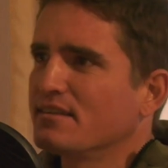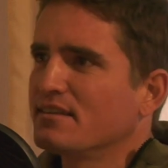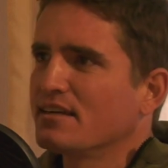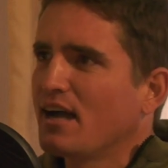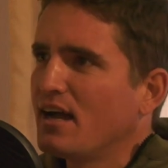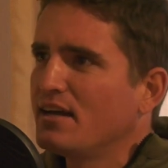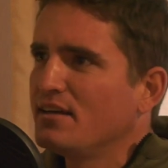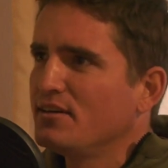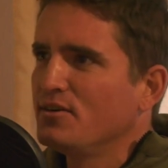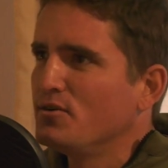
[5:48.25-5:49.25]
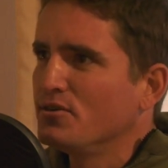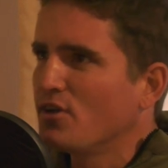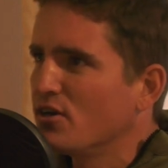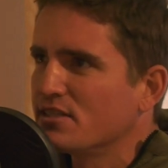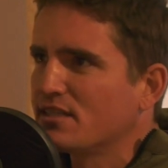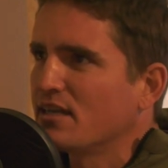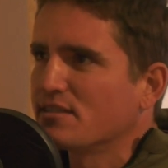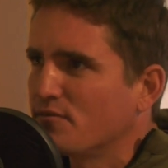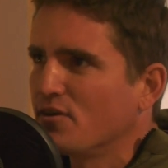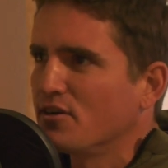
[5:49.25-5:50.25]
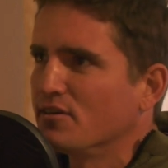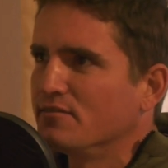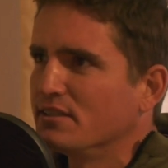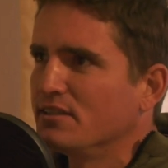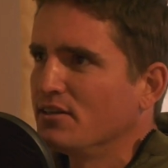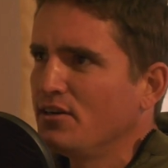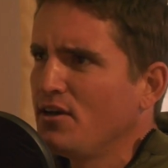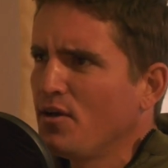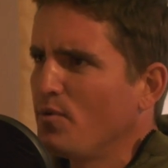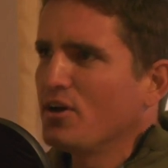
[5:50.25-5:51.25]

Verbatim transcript: the guy who goes and takes a photo of it you know yeah.